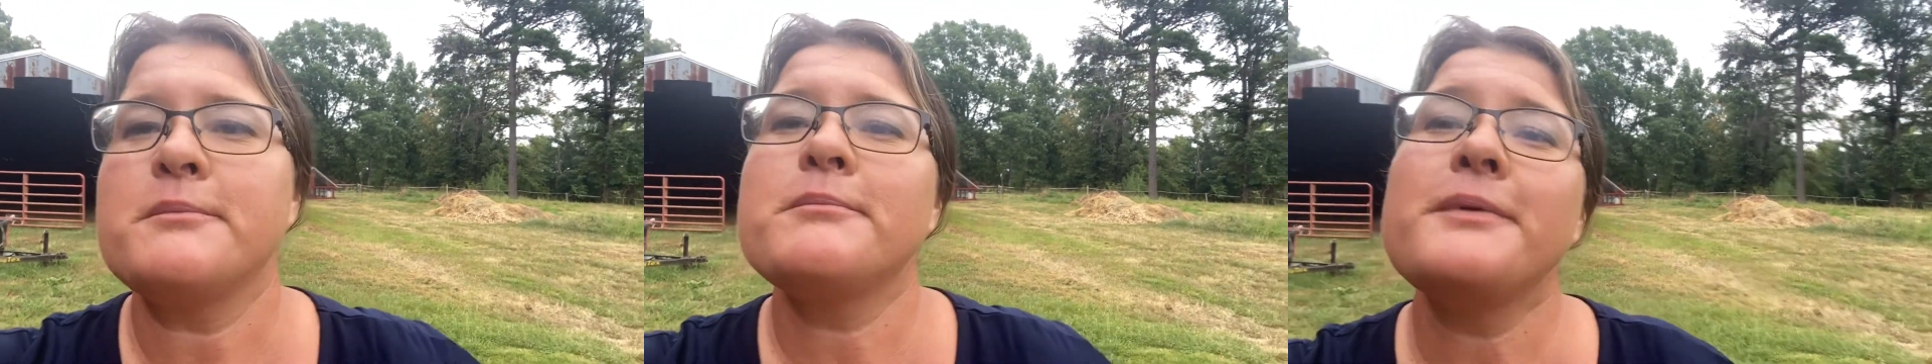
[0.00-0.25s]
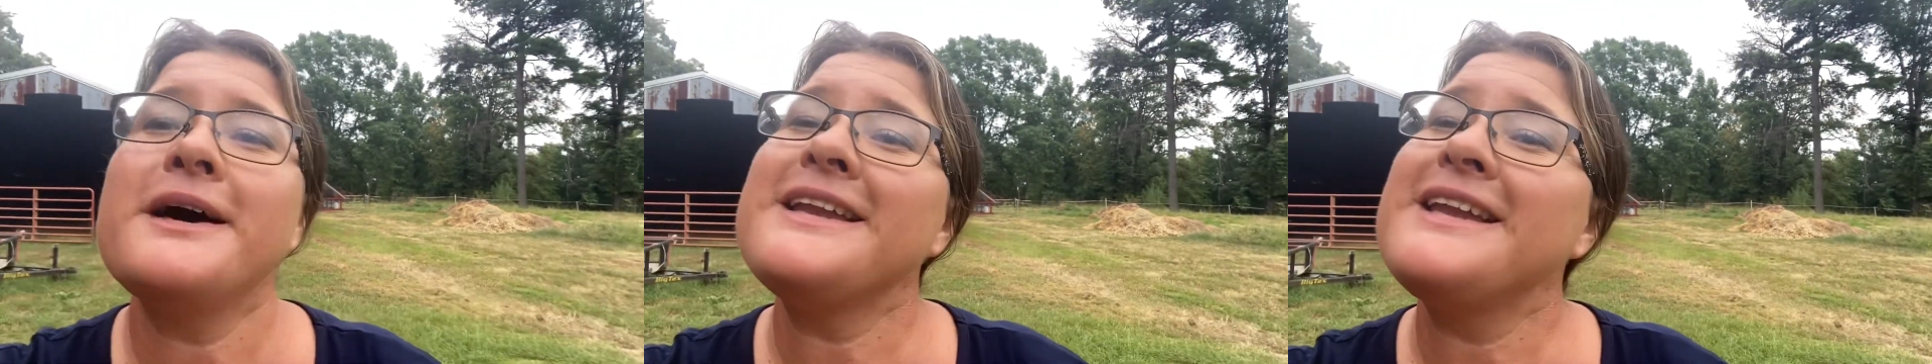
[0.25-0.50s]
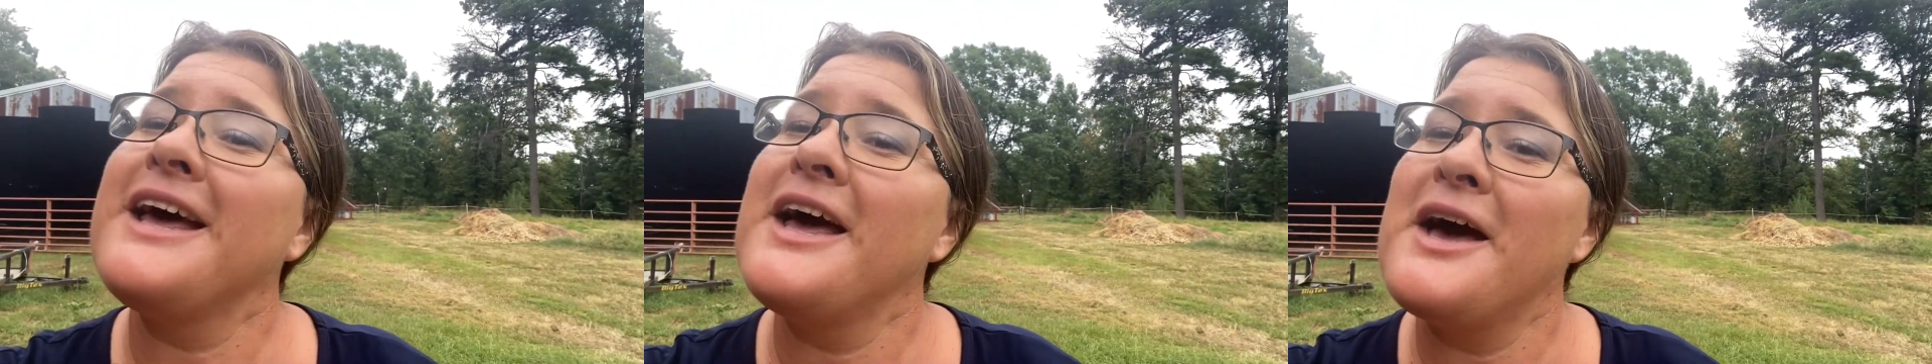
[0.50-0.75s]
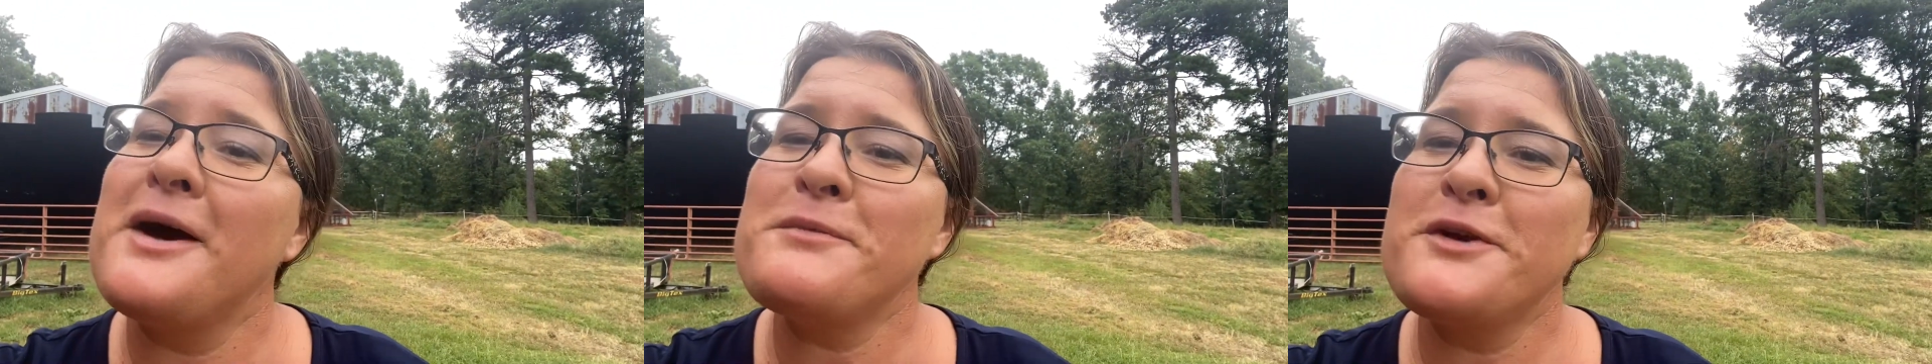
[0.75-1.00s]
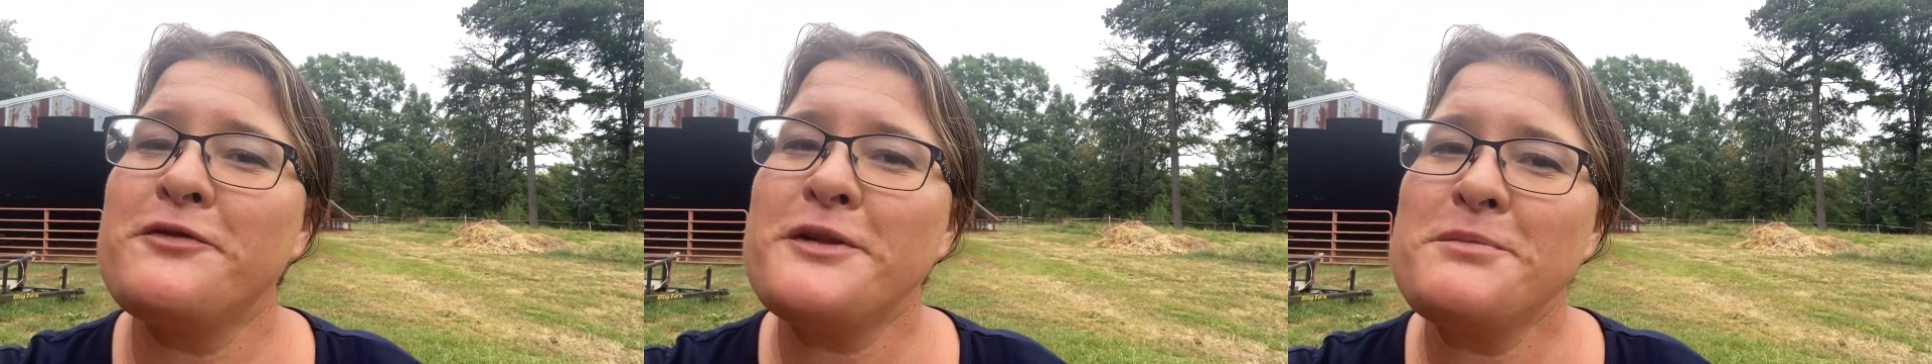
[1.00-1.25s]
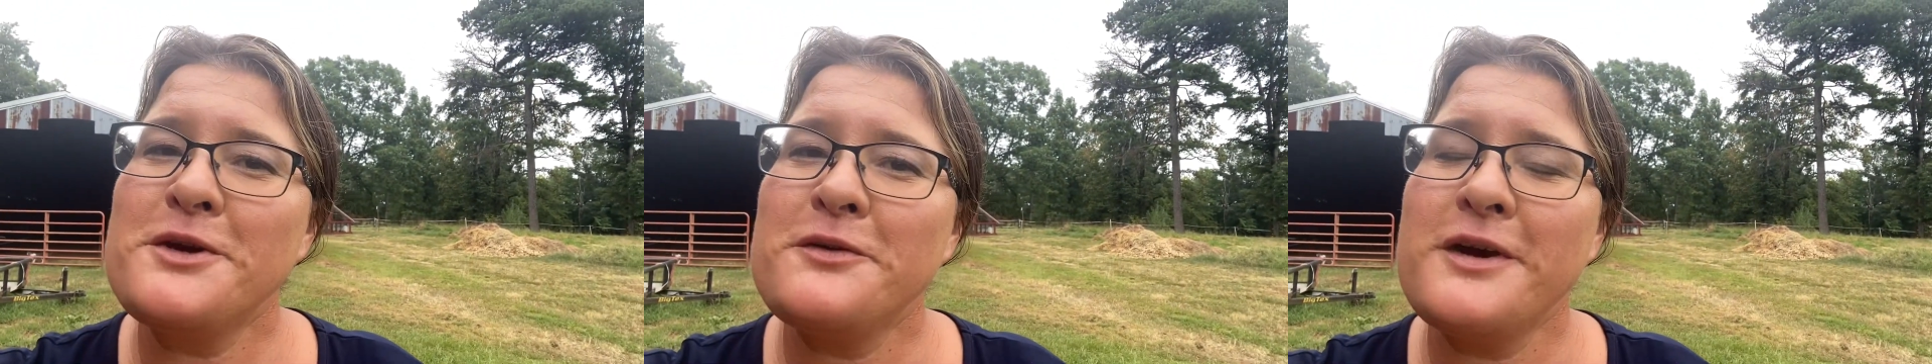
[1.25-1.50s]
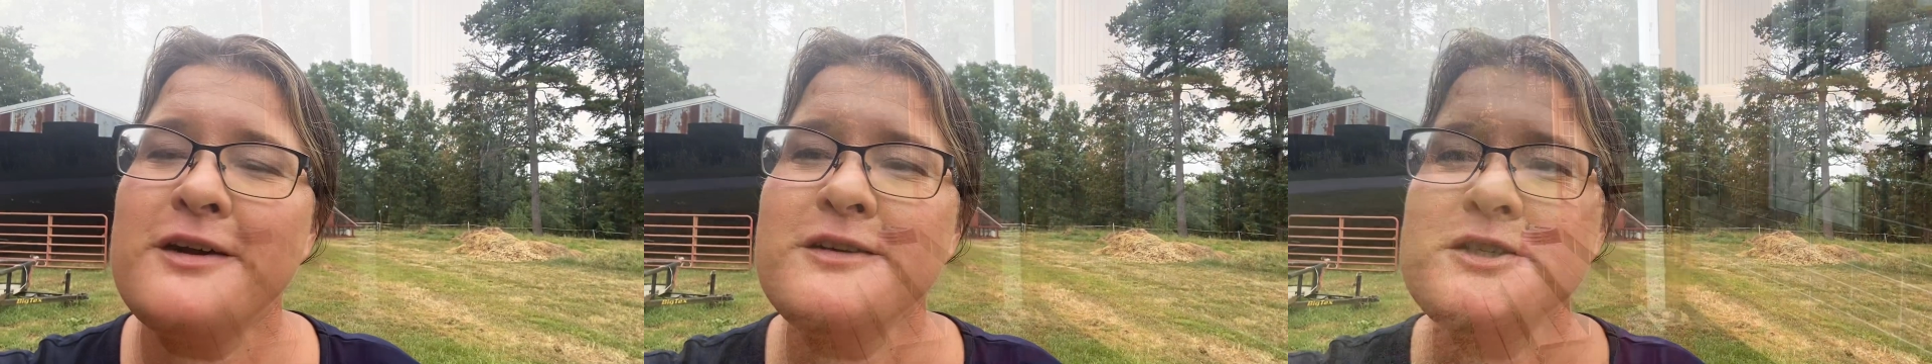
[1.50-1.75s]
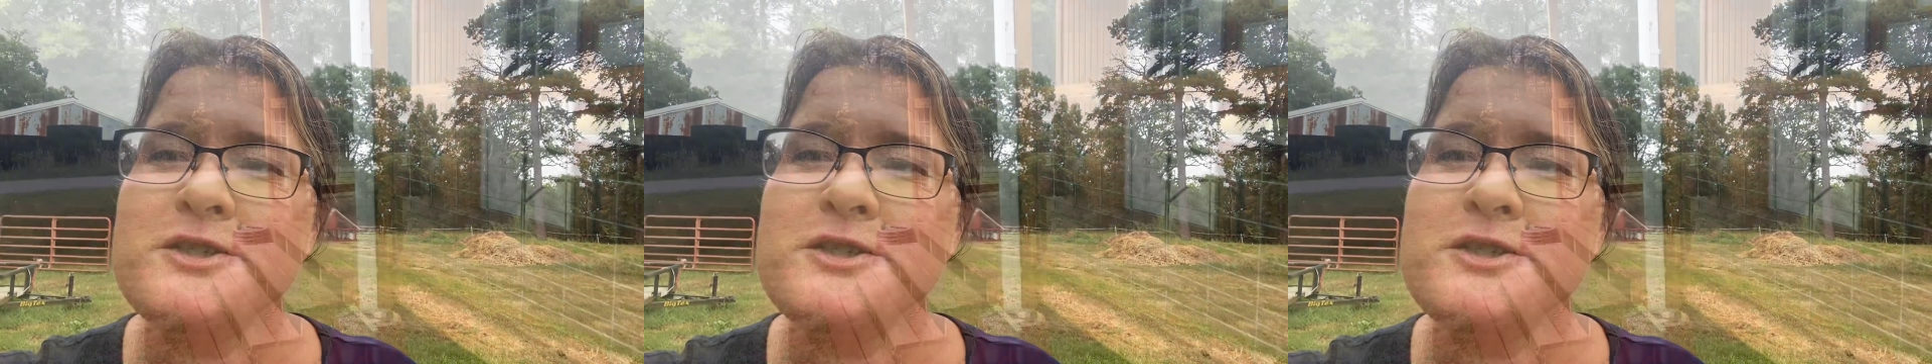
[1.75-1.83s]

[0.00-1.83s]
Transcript: But I'm gonna flip you around and